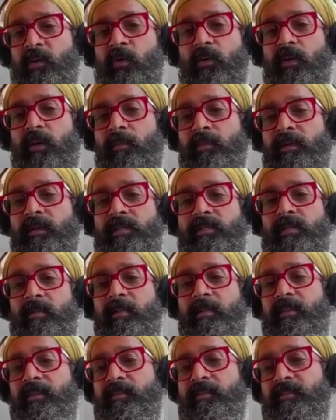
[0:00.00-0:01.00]
you have a corpus
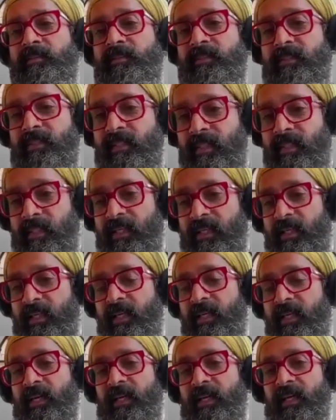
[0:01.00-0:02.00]
about the
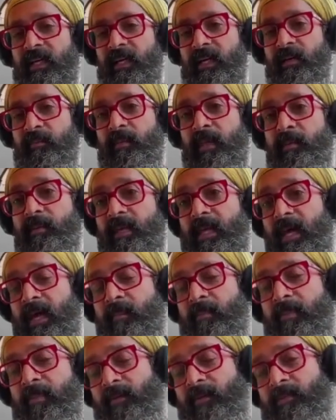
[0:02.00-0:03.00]
facility, maybe
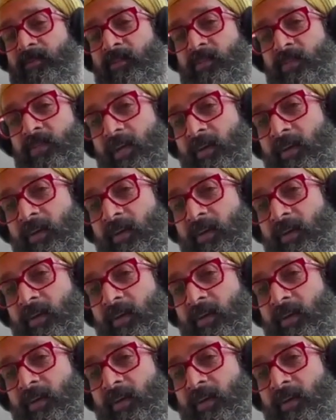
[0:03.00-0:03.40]
about